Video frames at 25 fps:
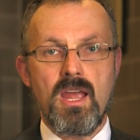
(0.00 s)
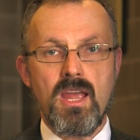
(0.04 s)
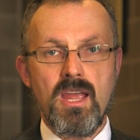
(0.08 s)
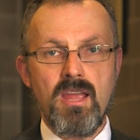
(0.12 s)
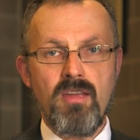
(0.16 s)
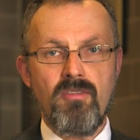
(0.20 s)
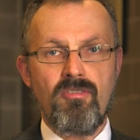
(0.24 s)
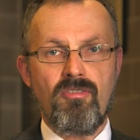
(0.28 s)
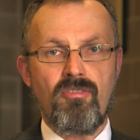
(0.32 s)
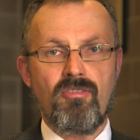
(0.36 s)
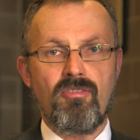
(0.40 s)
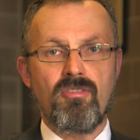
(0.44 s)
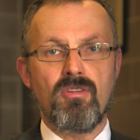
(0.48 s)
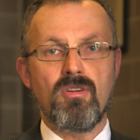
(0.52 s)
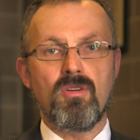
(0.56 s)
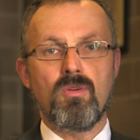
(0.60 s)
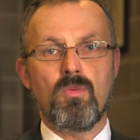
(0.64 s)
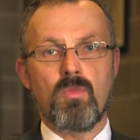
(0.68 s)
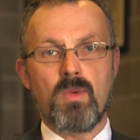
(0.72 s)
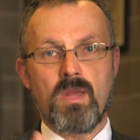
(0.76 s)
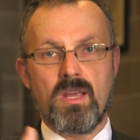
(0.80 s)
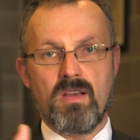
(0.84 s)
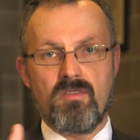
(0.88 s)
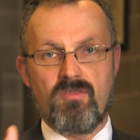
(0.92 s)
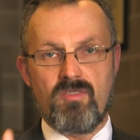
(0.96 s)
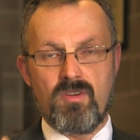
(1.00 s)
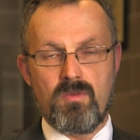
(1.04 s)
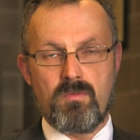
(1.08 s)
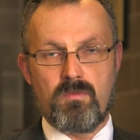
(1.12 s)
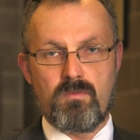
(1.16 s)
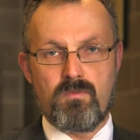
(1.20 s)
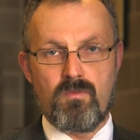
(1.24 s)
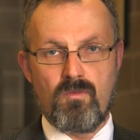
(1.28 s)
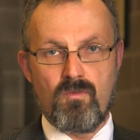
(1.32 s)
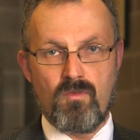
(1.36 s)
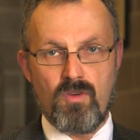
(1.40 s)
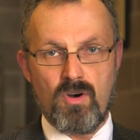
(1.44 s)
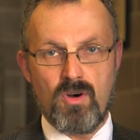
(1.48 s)
if we have
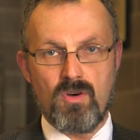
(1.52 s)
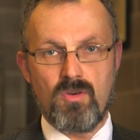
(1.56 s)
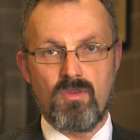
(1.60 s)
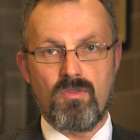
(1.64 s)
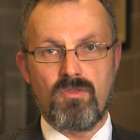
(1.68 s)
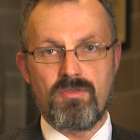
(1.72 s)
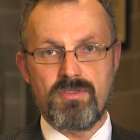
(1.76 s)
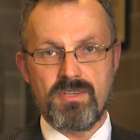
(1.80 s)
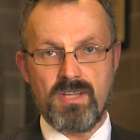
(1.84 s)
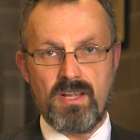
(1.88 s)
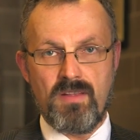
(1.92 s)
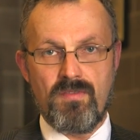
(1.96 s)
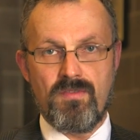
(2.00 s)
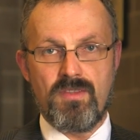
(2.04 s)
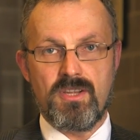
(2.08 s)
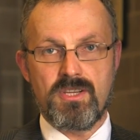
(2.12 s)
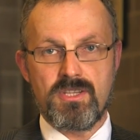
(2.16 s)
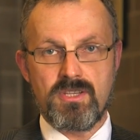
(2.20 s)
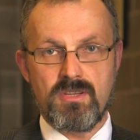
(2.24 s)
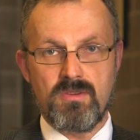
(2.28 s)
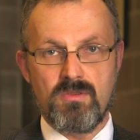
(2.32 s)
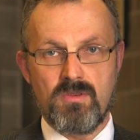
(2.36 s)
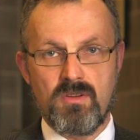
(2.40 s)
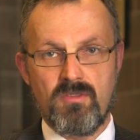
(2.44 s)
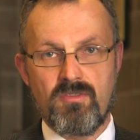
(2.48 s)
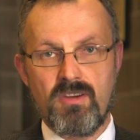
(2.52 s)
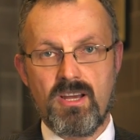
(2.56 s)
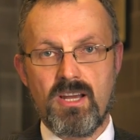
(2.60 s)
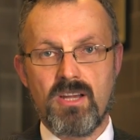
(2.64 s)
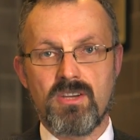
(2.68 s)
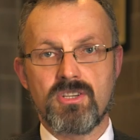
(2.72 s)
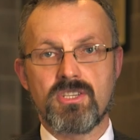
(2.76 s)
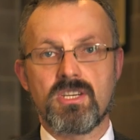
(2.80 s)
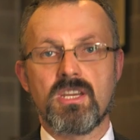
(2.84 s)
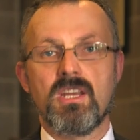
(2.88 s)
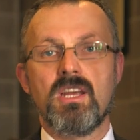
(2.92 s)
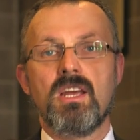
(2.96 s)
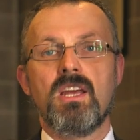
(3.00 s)
evolved in this
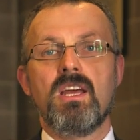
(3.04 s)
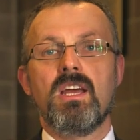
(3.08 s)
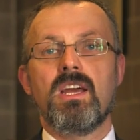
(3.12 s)
universe,